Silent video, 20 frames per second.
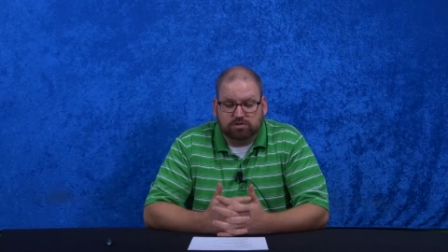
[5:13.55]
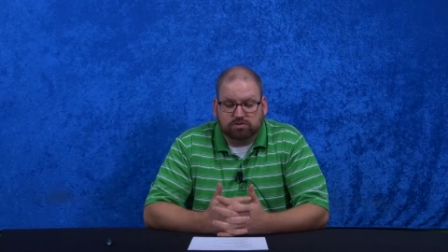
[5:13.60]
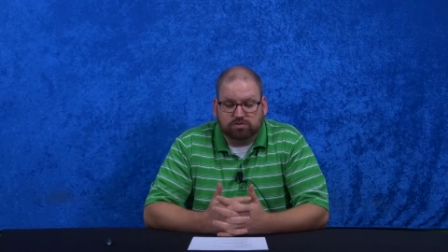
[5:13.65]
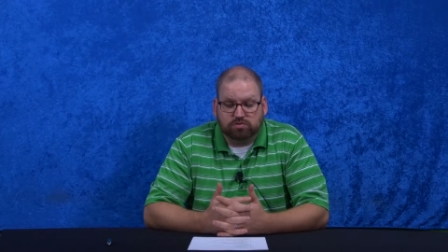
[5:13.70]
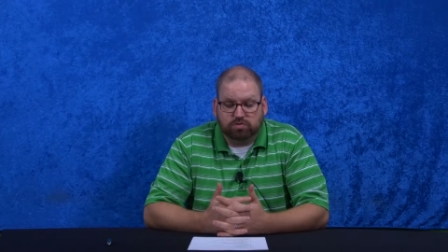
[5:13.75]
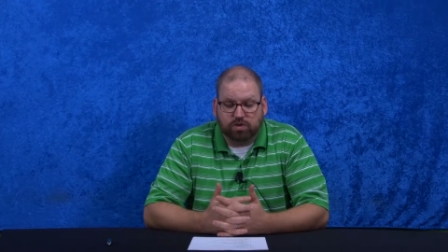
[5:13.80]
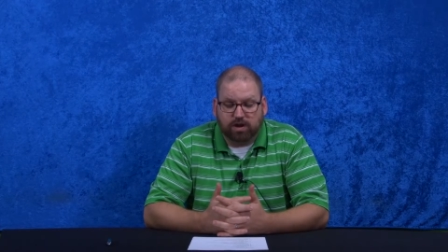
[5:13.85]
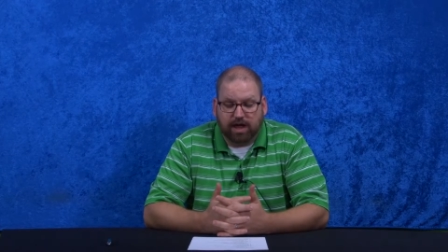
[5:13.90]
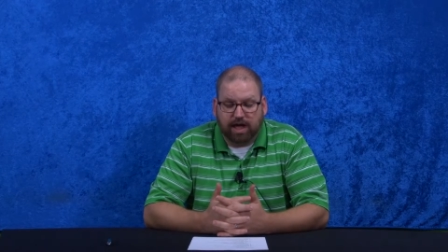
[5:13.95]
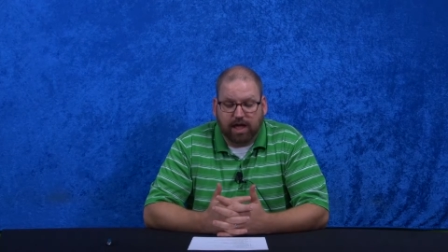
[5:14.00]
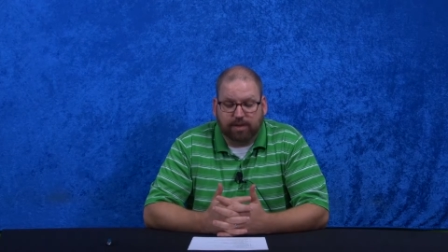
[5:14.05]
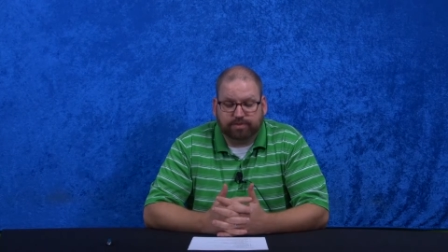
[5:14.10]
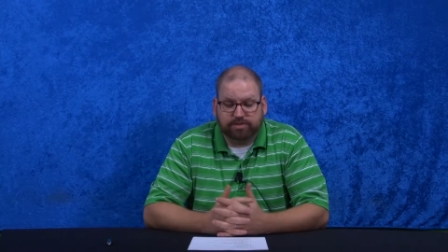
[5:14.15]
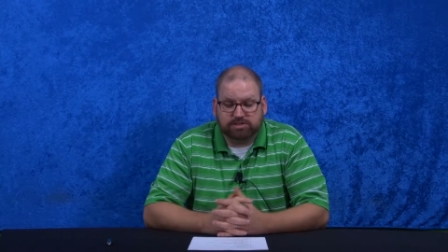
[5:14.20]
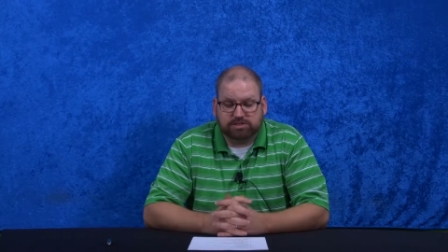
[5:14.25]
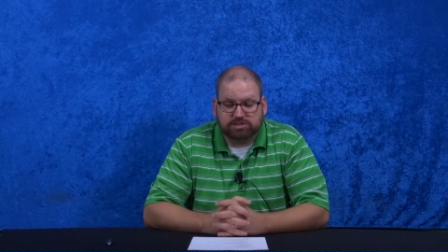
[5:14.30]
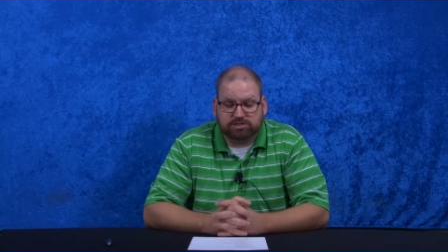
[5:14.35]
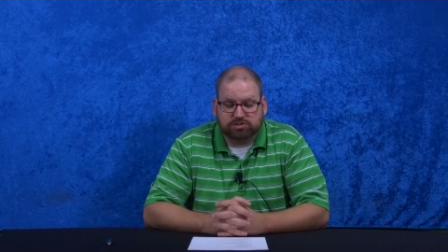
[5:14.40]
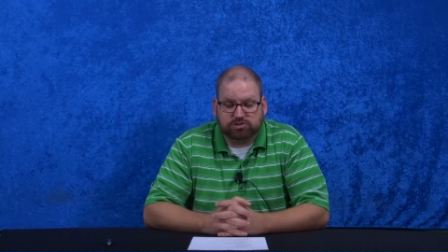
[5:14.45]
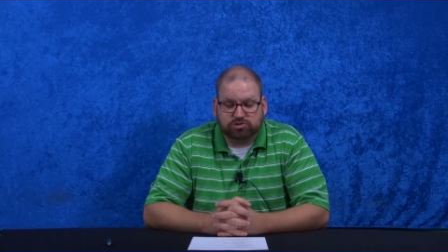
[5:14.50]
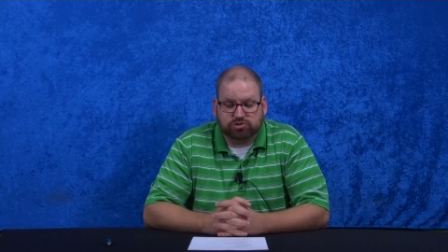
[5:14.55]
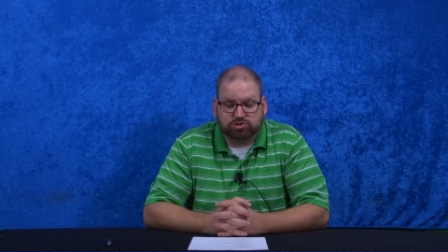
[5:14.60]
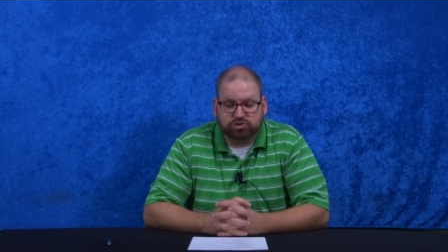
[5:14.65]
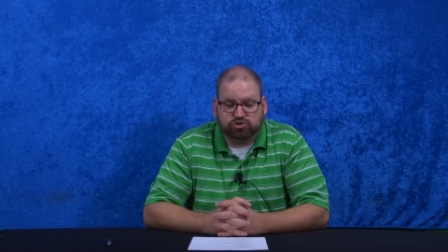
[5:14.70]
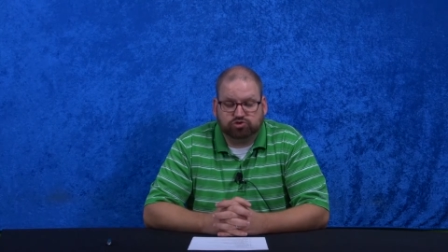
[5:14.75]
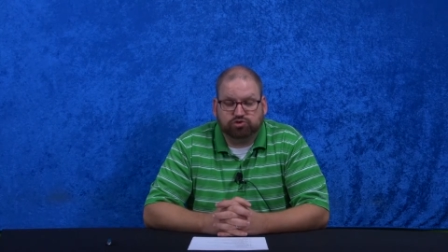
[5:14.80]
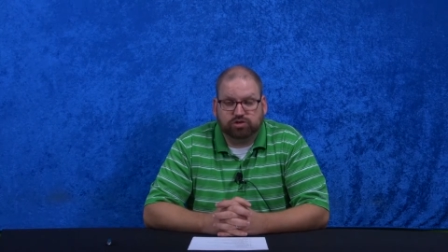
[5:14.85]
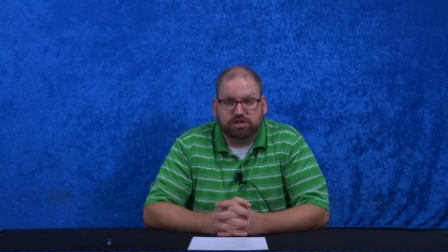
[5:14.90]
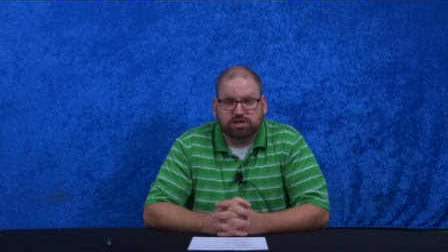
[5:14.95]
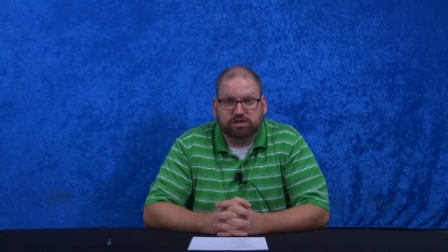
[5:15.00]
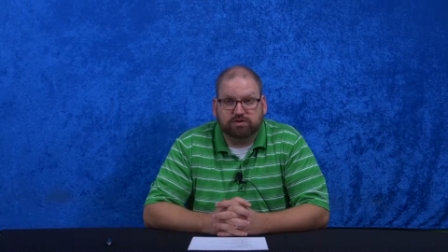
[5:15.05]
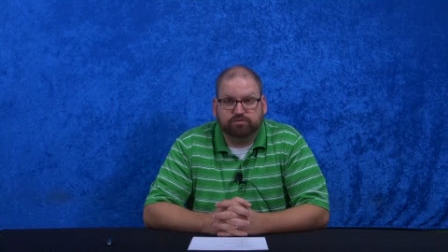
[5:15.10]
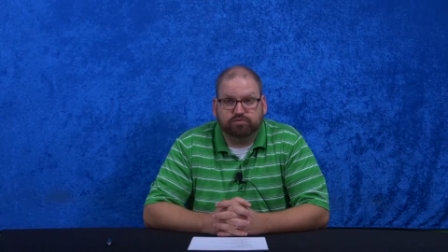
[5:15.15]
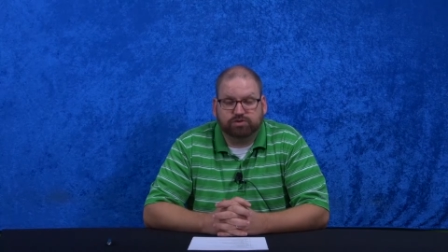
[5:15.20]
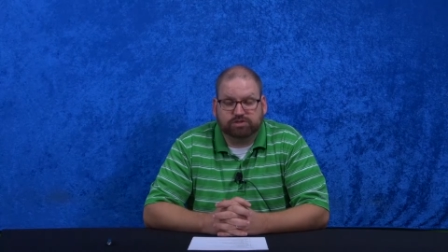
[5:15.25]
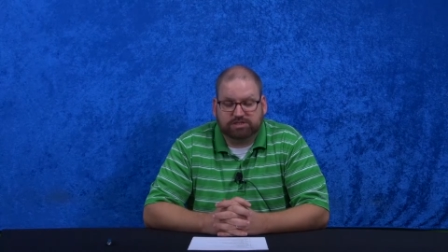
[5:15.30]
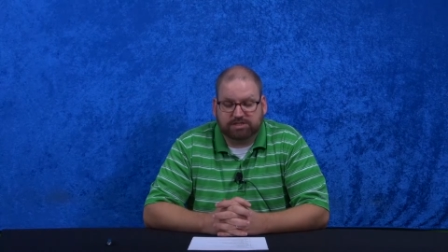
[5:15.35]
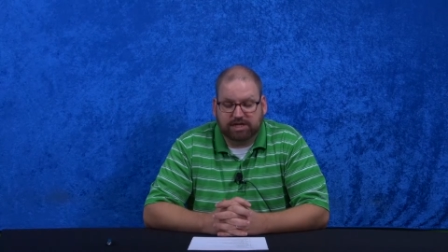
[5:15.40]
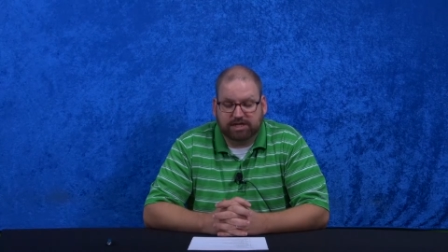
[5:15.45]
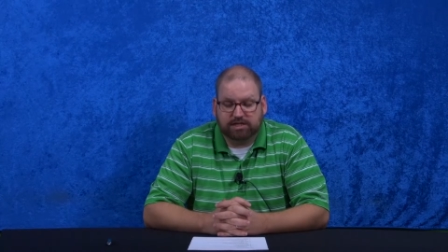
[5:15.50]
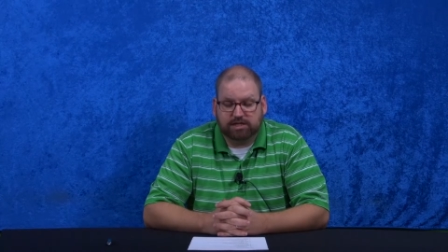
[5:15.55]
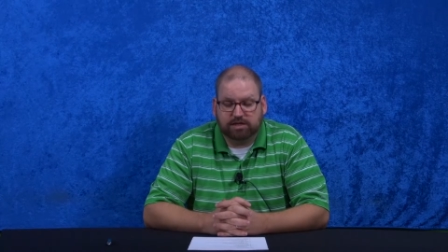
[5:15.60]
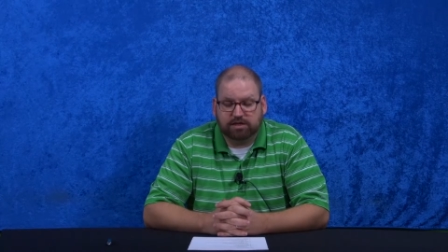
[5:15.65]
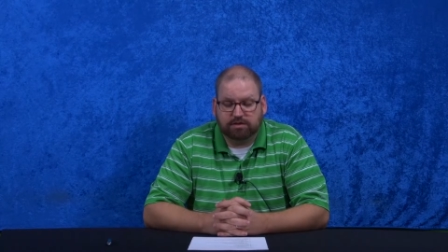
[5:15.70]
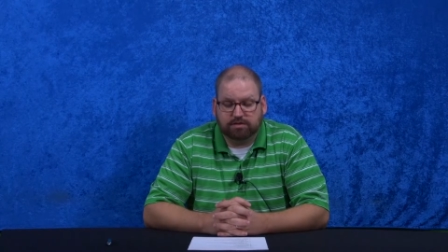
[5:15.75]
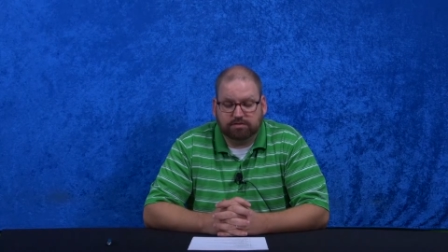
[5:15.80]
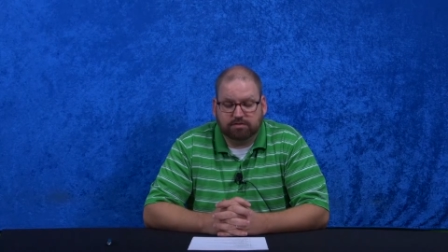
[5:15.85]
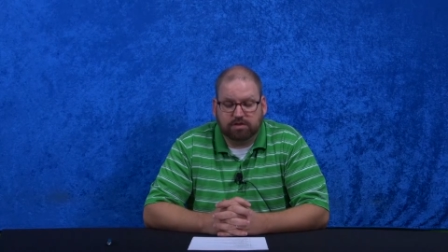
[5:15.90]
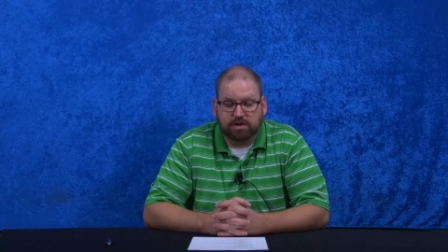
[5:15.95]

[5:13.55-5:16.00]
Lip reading: what happens is there's the Treaty of Brittany,